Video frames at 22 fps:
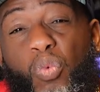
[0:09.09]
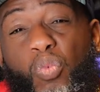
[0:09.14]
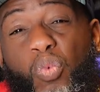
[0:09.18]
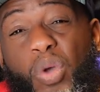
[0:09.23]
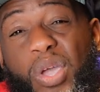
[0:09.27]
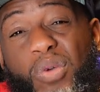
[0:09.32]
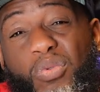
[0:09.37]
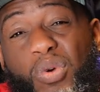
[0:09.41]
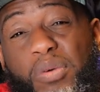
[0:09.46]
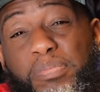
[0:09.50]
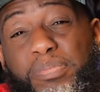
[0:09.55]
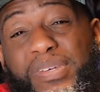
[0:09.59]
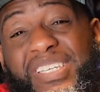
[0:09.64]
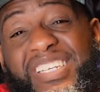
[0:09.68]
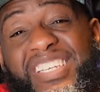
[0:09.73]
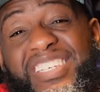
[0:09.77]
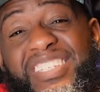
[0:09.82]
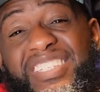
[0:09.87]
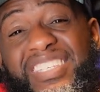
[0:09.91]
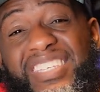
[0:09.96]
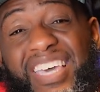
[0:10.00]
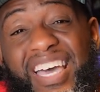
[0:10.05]
We will be
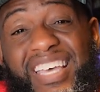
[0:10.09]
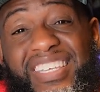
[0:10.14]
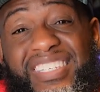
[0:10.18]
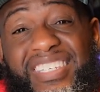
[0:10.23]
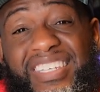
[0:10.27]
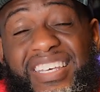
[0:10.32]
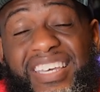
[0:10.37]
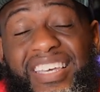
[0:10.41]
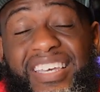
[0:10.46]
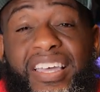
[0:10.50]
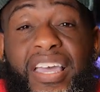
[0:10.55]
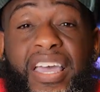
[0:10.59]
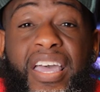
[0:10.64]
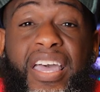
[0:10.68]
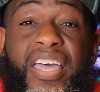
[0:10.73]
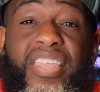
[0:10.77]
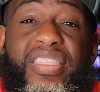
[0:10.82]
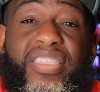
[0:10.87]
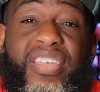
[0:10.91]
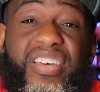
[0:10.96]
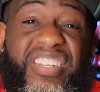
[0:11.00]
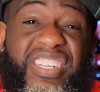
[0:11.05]
discussing
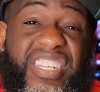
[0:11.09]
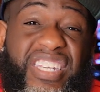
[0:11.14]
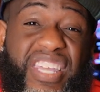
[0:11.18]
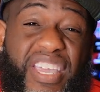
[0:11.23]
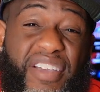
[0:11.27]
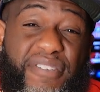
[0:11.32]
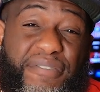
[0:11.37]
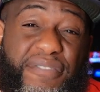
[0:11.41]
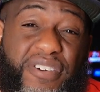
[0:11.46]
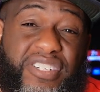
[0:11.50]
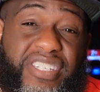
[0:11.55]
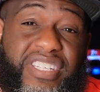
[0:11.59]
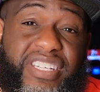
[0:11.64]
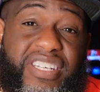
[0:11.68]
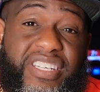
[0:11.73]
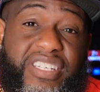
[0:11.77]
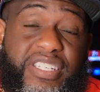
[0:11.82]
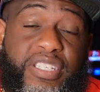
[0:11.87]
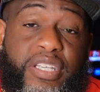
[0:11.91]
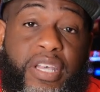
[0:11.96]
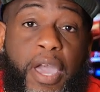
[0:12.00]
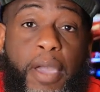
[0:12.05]
the
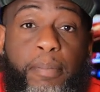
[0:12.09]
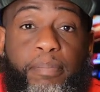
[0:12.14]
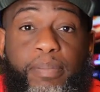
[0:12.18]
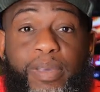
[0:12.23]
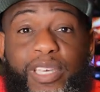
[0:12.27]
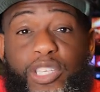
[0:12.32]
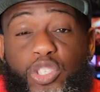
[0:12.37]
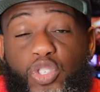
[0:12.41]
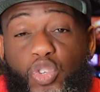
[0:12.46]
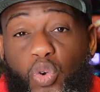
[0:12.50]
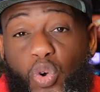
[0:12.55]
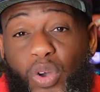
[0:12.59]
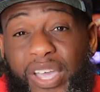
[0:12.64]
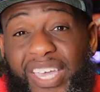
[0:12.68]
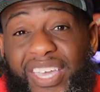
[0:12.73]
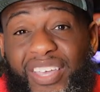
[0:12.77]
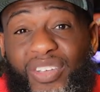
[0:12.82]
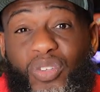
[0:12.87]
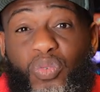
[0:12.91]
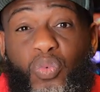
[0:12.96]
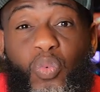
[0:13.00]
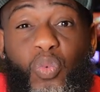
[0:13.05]
differences
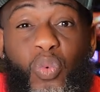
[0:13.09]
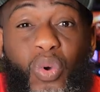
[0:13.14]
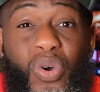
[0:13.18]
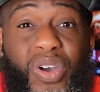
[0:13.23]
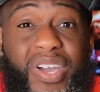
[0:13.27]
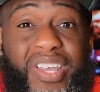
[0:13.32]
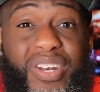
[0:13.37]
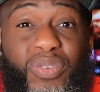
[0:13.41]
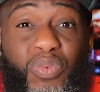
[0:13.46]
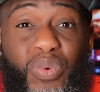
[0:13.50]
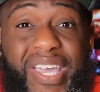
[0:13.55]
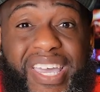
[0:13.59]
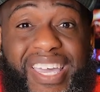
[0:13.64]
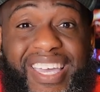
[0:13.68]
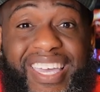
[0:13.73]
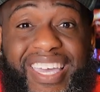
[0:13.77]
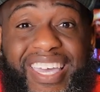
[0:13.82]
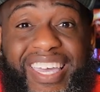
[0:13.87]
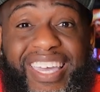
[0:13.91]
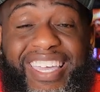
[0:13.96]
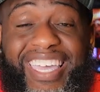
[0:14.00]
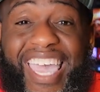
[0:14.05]
between wood
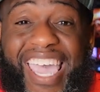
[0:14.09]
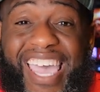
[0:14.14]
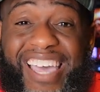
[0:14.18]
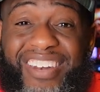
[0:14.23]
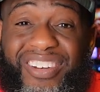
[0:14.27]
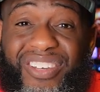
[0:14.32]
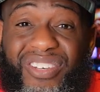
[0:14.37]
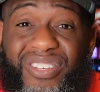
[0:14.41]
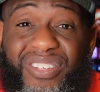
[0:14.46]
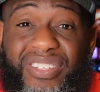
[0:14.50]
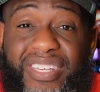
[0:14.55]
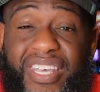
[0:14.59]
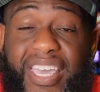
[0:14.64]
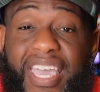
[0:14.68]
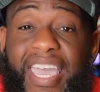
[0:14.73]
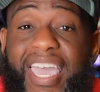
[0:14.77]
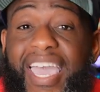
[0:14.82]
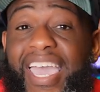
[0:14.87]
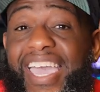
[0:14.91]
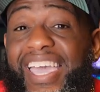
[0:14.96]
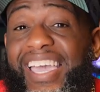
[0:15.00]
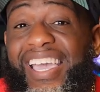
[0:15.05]
wick candles
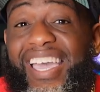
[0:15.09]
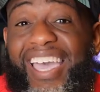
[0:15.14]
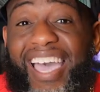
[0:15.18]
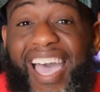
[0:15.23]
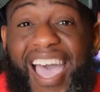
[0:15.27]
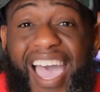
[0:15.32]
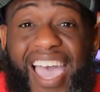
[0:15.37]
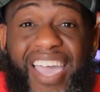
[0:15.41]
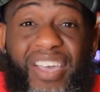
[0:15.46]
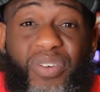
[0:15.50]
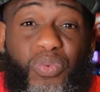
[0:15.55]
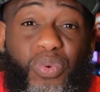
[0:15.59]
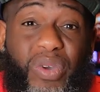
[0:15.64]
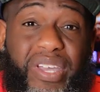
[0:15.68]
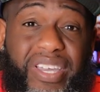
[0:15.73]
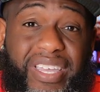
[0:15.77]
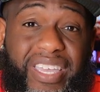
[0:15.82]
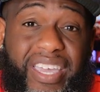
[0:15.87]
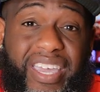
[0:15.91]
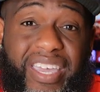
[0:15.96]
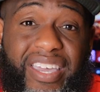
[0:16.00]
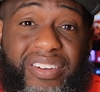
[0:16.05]
and cotton
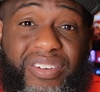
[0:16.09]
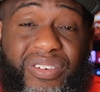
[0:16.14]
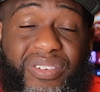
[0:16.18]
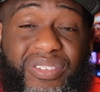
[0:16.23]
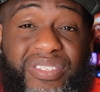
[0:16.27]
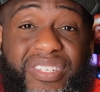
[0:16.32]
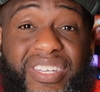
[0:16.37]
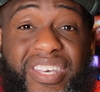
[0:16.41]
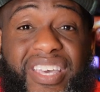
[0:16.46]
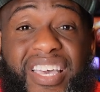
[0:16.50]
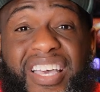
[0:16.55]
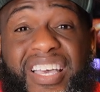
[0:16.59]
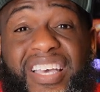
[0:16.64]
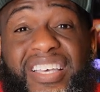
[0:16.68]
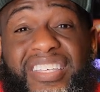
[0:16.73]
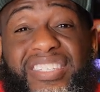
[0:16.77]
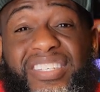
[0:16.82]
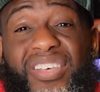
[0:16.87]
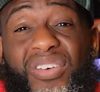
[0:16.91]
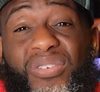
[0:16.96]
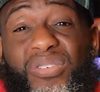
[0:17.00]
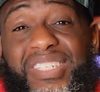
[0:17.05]
wick candles.
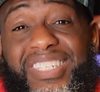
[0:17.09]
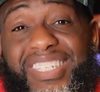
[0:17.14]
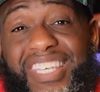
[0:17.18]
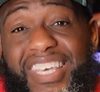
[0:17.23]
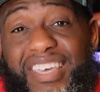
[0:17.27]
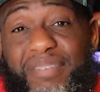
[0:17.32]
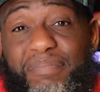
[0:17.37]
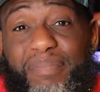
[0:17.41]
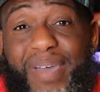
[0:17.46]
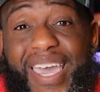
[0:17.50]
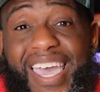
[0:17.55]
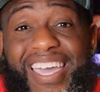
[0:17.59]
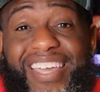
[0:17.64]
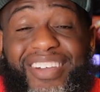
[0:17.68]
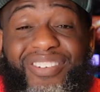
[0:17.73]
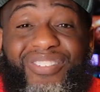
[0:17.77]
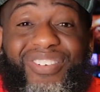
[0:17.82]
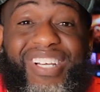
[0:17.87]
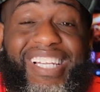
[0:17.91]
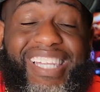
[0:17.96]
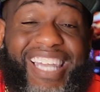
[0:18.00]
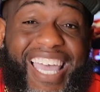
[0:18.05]
So sit back,
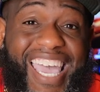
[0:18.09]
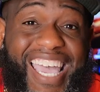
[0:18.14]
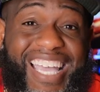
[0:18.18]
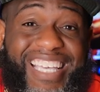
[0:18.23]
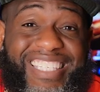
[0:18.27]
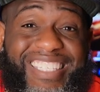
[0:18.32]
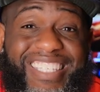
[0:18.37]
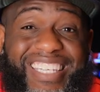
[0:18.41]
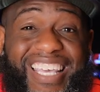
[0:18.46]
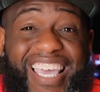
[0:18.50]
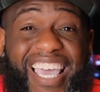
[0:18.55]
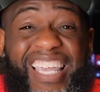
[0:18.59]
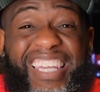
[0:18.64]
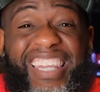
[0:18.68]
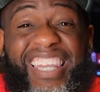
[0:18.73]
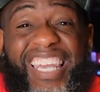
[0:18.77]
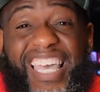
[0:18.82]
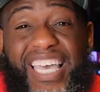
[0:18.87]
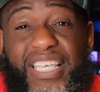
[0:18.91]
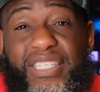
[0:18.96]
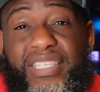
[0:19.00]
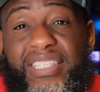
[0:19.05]
relax,
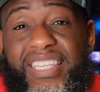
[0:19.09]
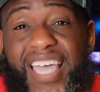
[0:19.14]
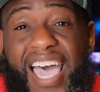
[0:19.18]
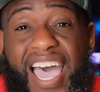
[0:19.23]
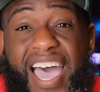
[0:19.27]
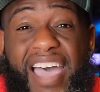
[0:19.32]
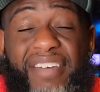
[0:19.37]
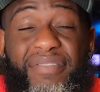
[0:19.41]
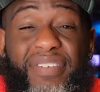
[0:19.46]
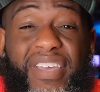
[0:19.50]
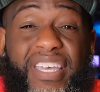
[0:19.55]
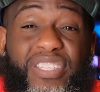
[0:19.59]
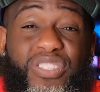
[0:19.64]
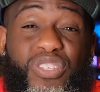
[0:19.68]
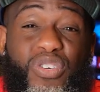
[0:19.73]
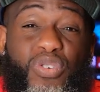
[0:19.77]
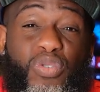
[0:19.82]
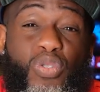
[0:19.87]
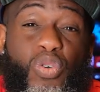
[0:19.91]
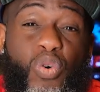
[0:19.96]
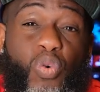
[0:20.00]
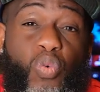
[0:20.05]
and let's dive
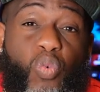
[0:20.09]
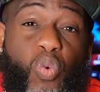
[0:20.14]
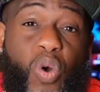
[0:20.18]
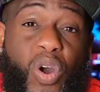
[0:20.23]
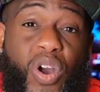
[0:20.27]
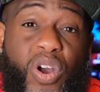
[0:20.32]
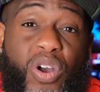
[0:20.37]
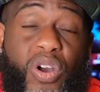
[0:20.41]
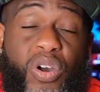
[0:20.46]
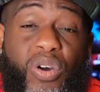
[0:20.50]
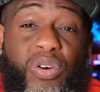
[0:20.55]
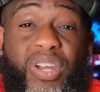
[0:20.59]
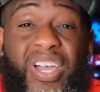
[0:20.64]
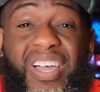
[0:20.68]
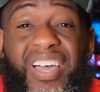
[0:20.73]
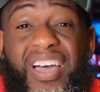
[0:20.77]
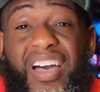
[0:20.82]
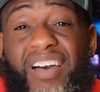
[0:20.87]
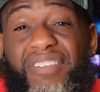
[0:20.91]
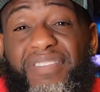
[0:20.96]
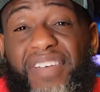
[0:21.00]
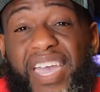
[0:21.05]
into the world
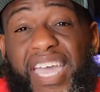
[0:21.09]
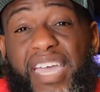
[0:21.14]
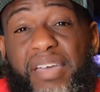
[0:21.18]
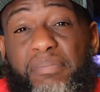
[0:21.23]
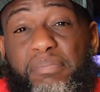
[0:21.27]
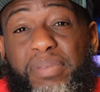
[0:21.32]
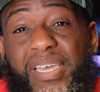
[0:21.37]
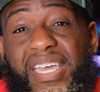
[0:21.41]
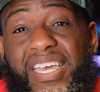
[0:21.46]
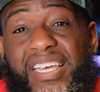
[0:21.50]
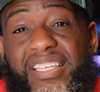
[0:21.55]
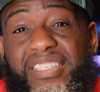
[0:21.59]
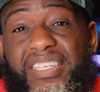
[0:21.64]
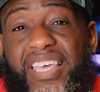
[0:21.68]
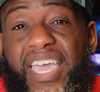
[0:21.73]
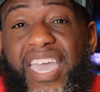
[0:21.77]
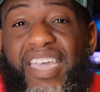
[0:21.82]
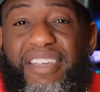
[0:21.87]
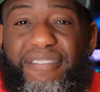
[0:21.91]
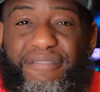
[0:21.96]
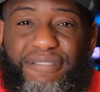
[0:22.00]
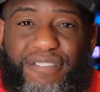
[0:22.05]
of ambience
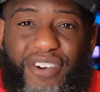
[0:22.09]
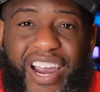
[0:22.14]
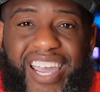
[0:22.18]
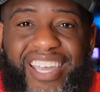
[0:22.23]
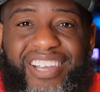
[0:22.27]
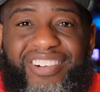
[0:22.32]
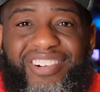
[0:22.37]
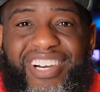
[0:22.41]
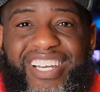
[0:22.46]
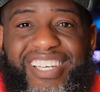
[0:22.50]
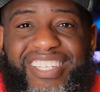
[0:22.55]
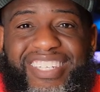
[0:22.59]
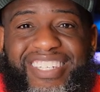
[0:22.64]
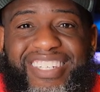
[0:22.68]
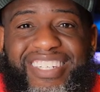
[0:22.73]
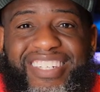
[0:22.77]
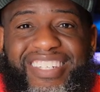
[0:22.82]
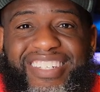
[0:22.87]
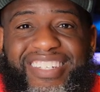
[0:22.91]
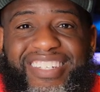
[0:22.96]
and fragrance.